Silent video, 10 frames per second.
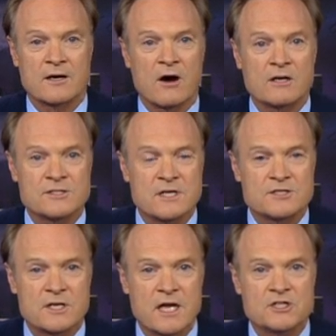arts
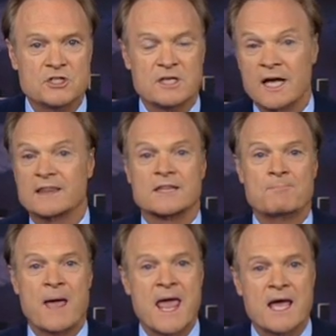education, cut the
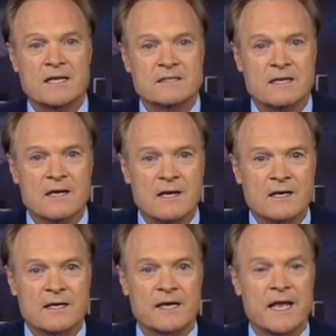band,
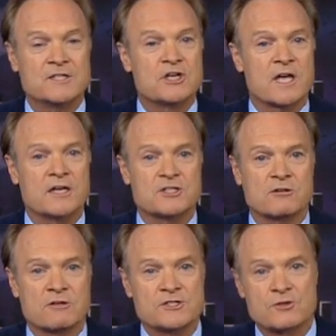cut
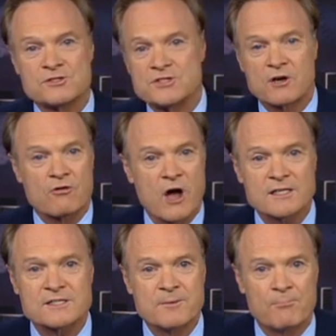educational resources
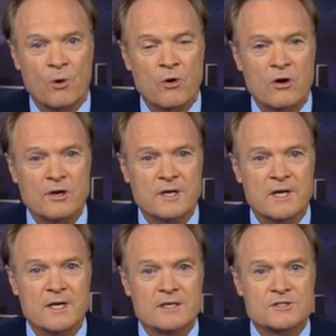across the board
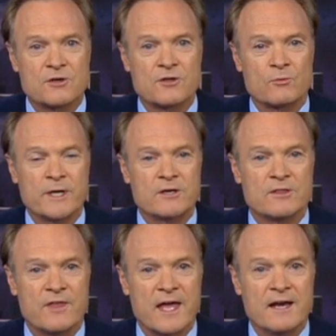so that we
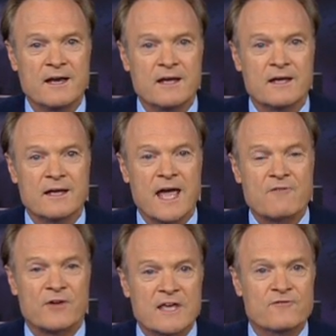could then
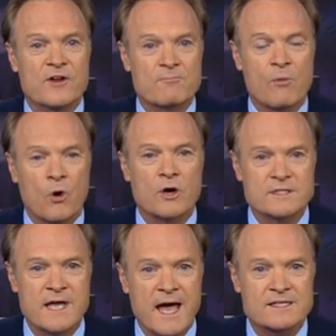have even more
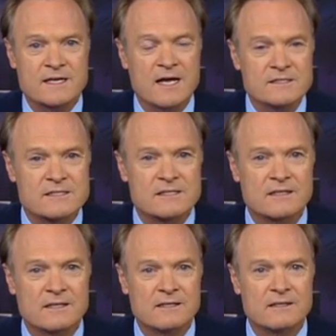tax cuts?